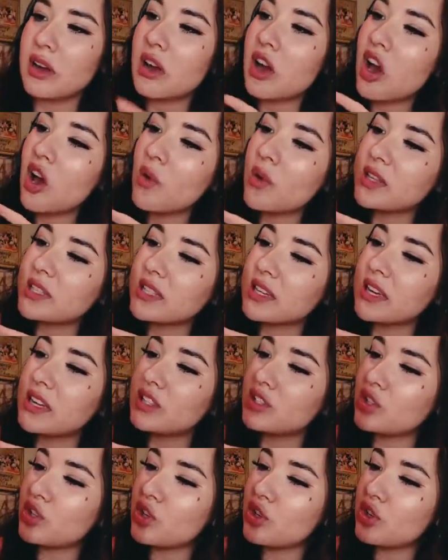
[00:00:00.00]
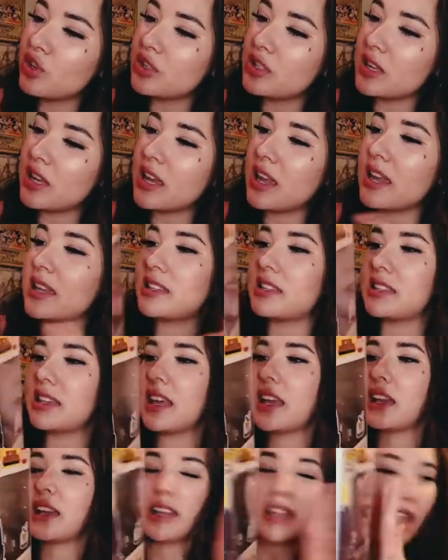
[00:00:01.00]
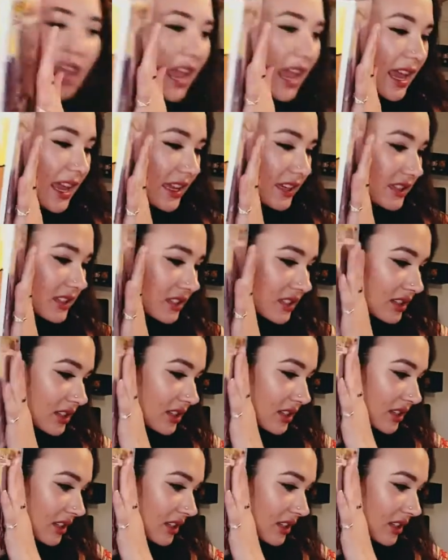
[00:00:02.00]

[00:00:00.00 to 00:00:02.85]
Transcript: Oh, it's because it's encased.